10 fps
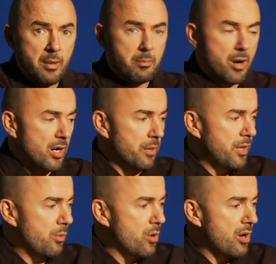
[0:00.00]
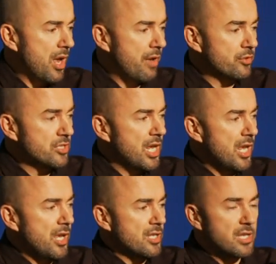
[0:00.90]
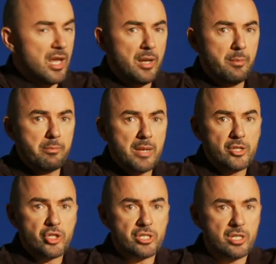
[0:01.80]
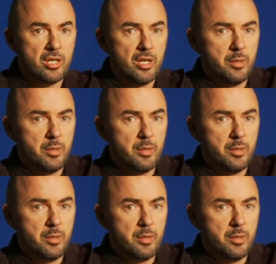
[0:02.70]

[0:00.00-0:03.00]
Marca, meanwhile, have tears in Manchester,